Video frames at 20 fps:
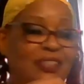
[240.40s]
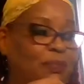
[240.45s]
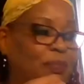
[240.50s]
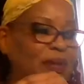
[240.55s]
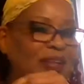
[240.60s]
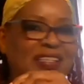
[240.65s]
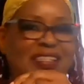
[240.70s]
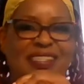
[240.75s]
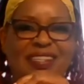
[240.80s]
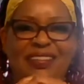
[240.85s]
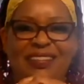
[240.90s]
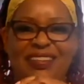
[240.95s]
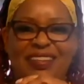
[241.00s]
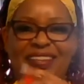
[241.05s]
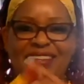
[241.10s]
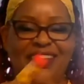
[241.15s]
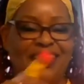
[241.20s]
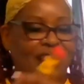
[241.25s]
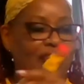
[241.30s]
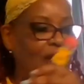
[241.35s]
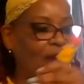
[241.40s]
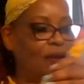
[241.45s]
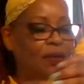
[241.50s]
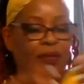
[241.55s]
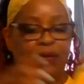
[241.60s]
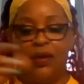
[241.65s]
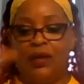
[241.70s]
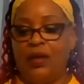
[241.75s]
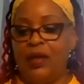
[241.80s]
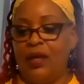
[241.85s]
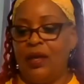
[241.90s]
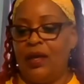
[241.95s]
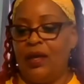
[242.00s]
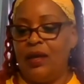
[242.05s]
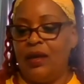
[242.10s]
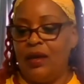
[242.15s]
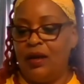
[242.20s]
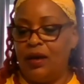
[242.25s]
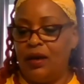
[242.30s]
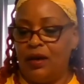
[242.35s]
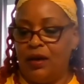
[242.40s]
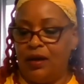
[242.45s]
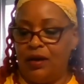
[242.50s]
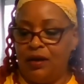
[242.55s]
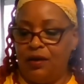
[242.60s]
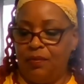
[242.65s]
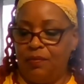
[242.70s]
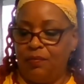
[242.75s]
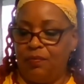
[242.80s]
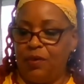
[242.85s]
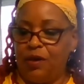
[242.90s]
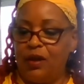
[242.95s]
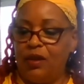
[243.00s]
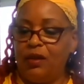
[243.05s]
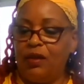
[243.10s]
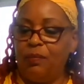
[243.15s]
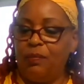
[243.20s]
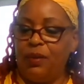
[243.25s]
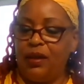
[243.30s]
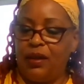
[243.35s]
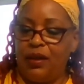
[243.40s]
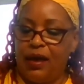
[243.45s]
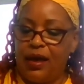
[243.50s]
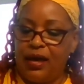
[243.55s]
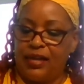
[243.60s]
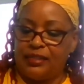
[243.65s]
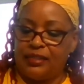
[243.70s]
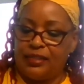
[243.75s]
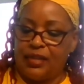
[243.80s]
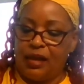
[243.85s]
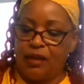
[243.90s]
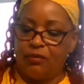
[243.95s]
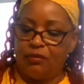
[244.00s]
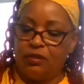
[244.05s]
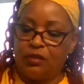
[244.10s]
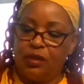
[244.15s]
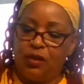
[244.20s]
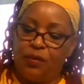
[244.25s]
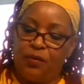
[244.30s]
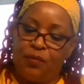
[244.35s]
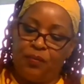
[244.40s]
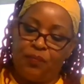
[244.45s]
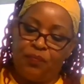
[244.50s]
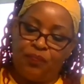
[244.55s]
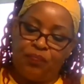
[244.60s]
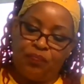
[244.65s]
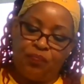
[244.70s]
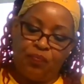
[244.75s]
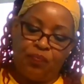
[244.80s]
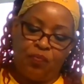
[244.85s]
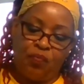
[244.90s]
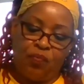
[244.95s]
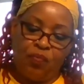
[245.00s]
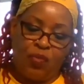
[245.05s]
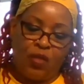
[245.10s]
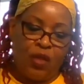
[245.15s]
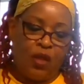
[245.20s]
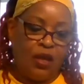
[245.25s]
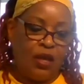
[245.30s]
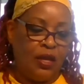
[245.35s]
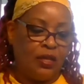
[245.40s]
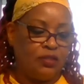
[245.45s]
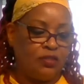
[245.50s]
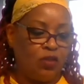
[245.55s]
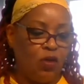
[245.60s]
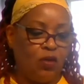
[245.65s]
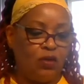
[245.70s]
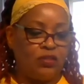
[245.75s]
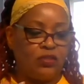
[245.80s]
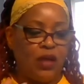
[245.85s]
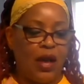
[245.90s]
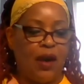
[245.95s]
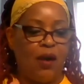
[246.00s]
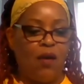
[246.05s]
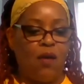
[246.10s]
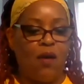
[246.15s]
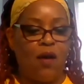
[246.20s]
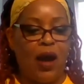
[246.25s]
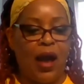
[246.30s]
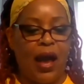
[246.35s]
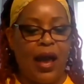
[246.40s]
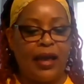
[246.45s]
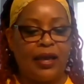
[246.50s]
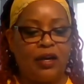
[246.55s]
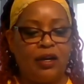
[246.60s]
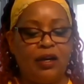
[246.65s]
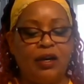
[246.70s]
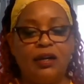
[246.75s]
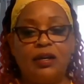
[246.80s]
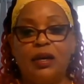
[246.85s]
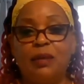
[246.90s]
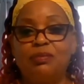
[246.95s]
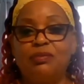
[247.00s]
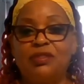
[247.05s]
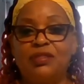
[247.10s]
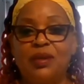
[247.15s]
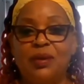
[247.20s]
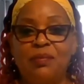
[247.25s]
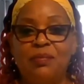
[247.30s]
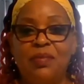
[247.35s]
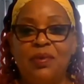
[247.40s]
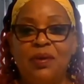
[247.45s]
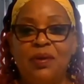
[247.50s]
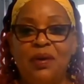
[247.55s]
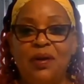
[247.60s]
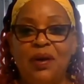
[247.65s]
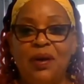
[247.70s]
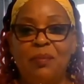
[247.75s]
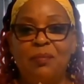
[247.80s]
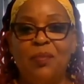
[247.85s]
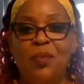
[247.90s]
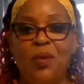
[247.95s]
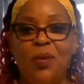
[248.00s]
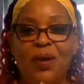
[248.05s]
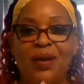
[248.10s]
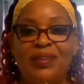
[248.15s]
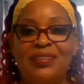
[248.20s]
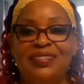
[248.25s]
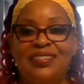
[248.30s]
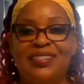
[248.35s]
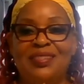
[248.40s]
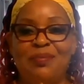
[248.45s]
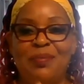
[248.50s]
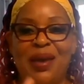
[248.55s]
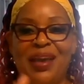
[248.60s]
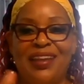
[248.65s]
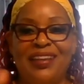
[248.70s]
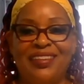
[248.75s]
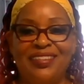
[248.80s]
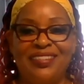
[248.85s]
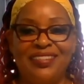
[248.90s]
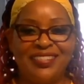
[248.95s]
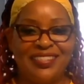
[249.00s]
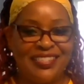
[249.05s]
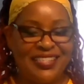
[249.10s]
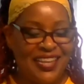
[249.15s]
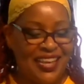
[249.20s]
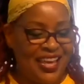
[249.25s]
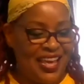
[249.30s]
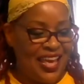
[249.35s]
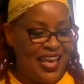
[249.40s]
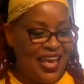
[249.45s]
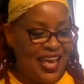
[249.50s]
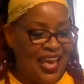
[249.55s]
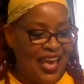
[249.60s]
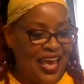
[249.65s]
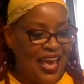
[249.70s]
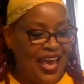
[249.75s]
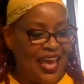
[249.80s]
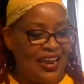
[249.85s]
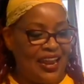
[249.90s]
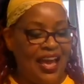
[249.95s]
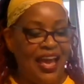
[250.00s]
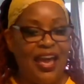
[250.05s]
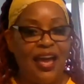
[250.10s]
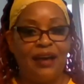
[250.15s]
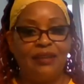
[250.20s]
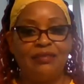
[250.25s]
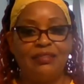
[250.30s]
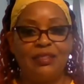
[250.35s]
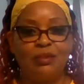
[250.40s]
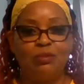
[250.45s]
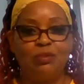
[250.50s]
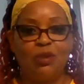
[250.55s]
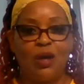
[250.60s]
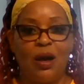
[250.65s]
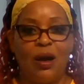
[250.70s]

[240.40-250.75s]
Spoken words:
but it's so good, though. But a little bit of hot sauce. So I cut up some more tomatoes, and I have some,